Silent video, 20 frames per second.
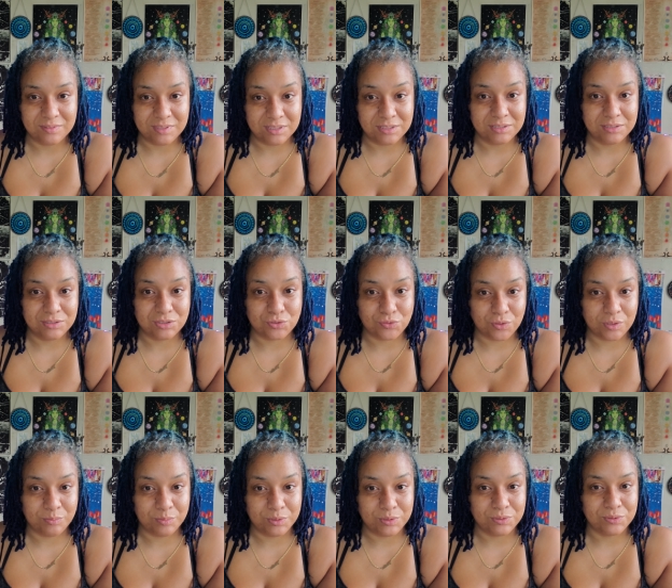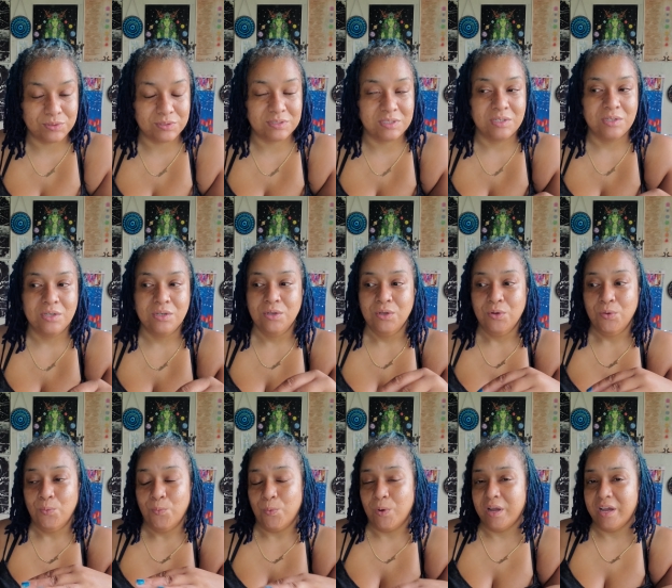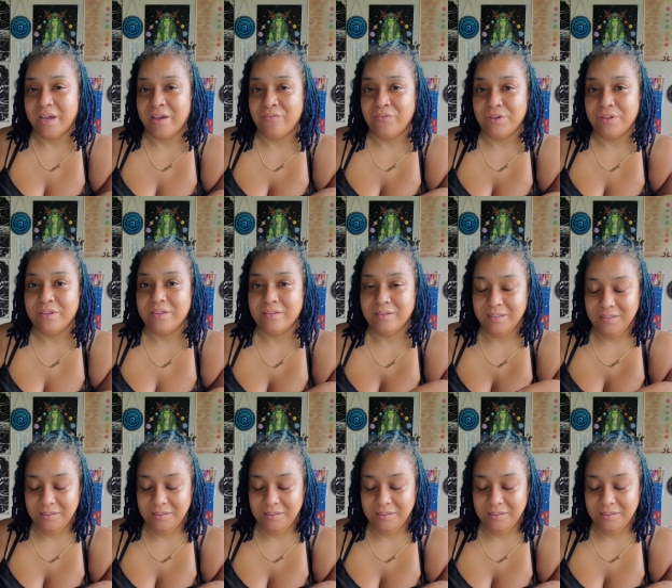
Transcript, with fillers: This is criminals. Wherever